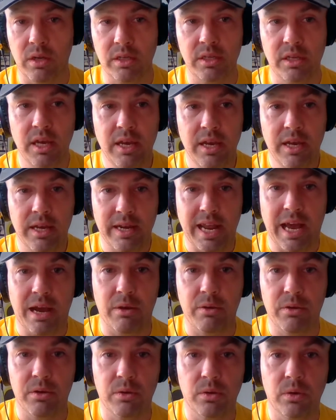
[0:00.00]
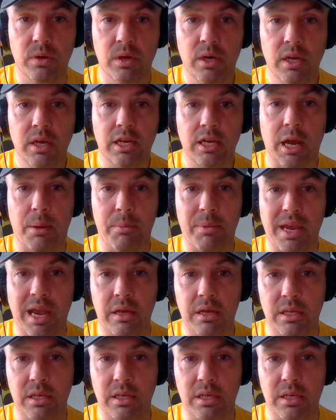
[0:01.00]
and now you're coming out